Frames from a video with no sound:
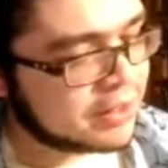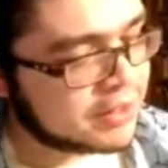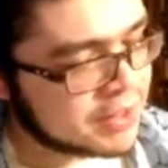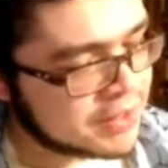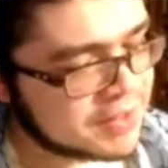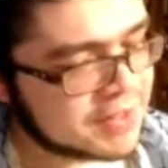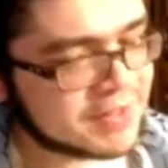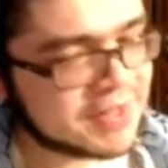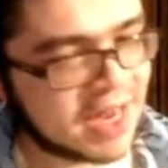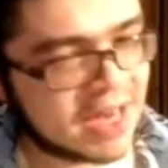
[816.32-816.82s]

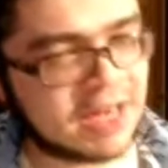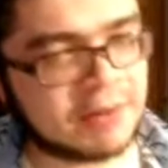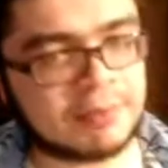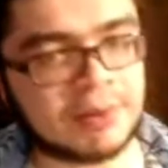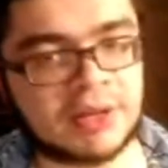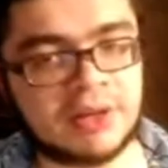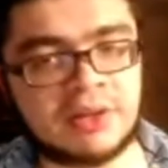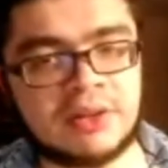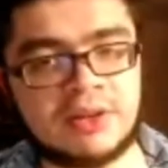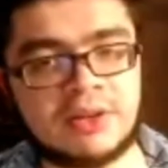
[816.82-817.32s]
just a tiny
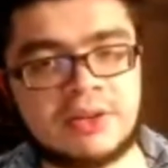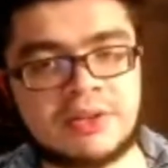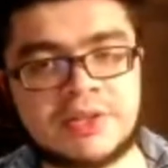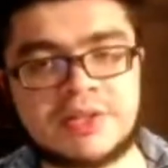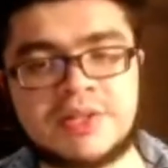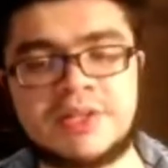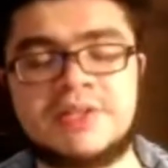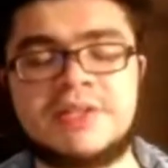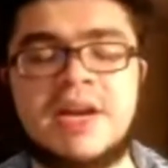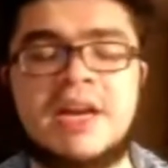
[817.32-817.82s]
bit,
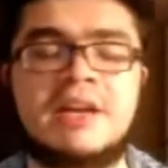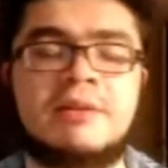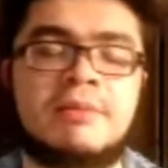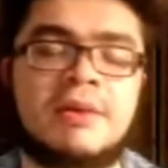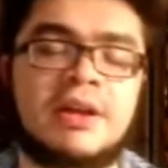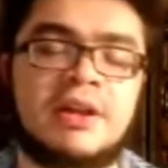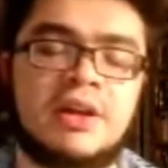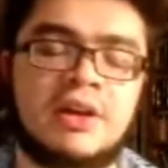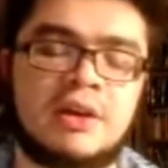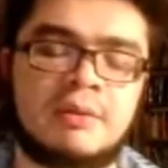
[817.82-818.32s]
just a tiny
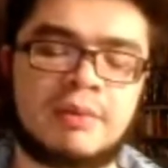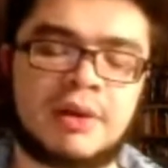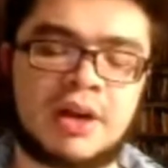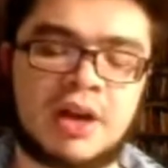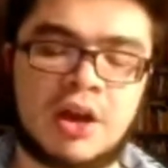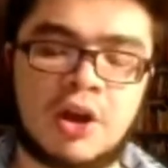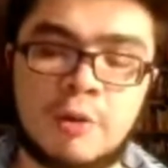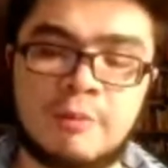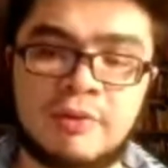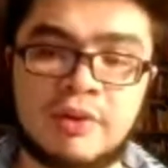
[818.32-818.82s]
bit. But
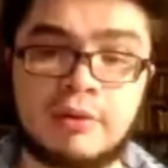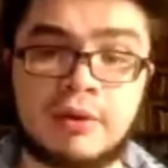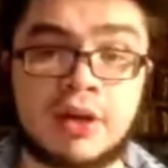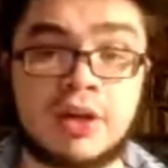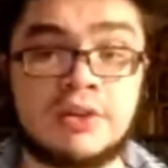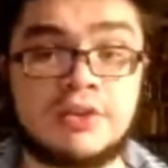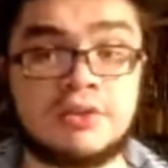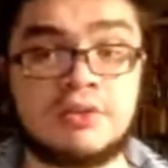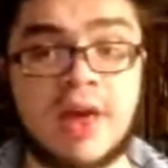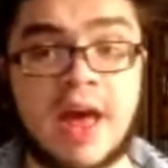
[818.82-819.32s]
hopefully we're
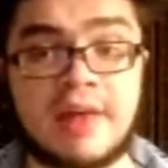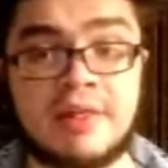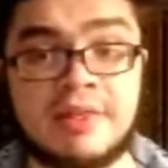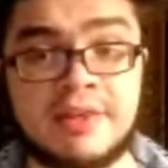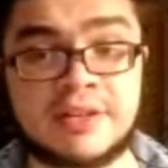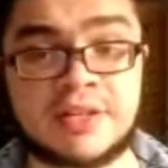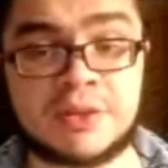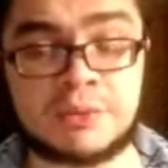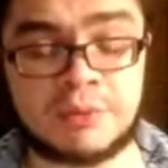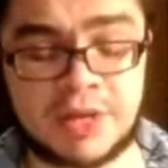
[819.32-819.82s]
going to do that
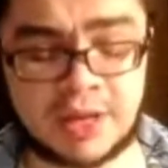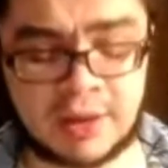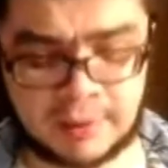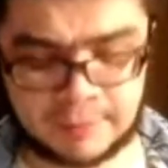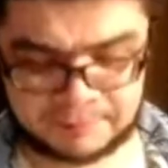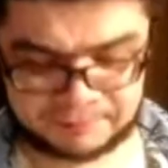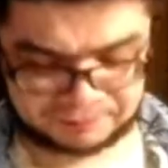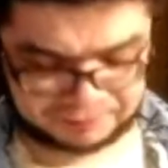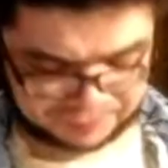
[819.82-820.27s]
this week.